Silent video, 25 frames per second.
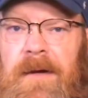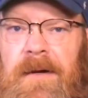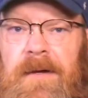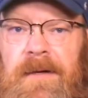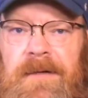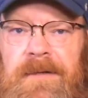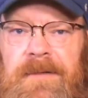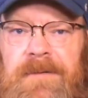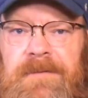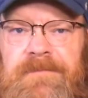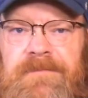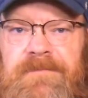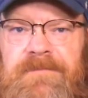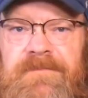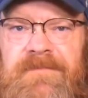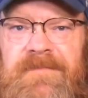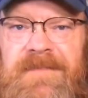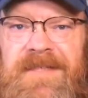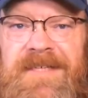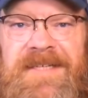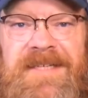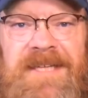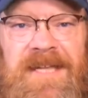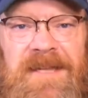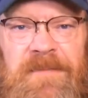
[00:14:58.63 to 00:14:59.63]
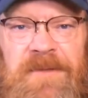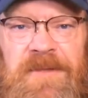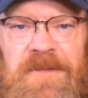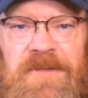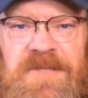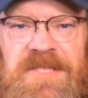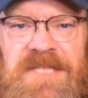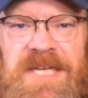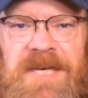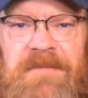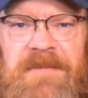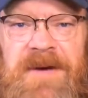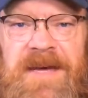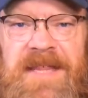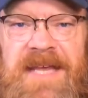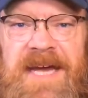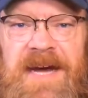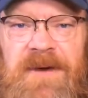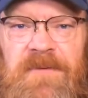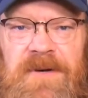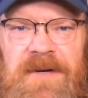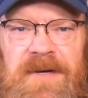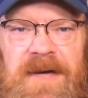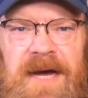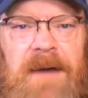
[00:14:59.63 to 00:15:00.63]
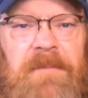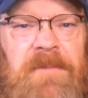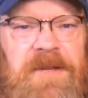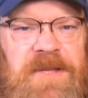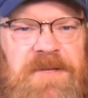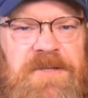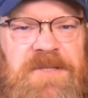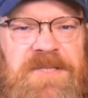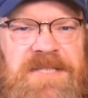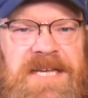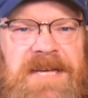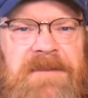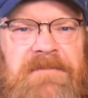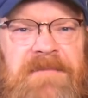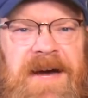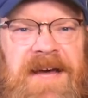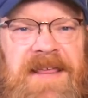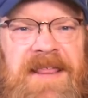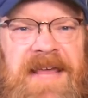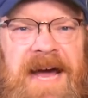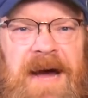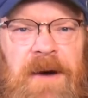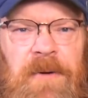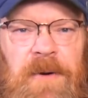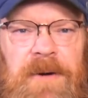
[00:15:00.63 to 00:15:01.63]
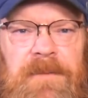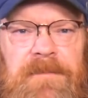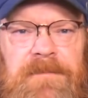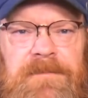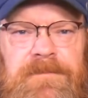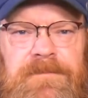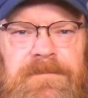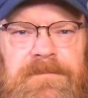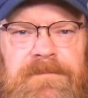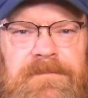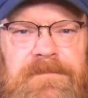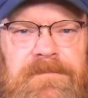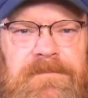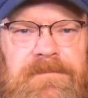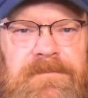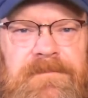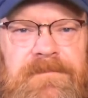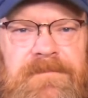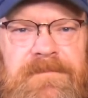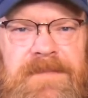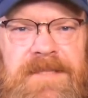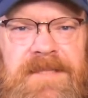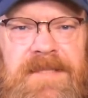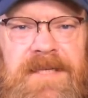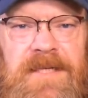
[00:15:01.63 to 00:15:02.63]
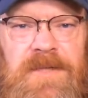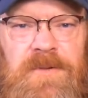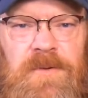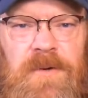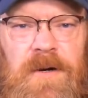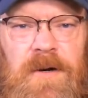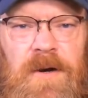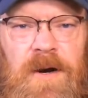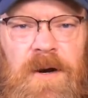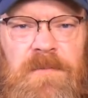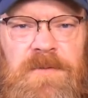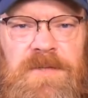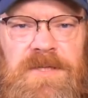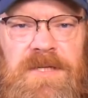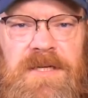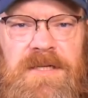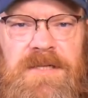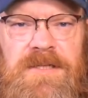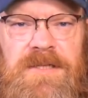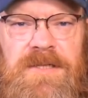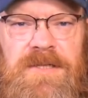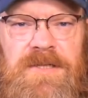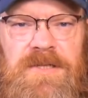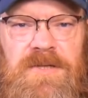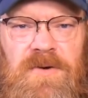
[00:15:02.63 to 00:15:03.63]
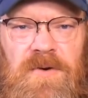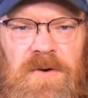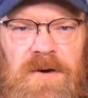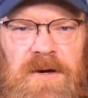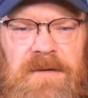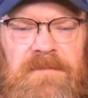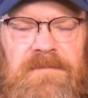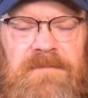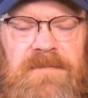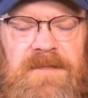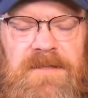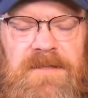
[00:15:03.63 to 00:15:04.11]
Can you tell I'm a little steamed by that one? I'm a little steamed by that one. Let's get to our armed citizen story.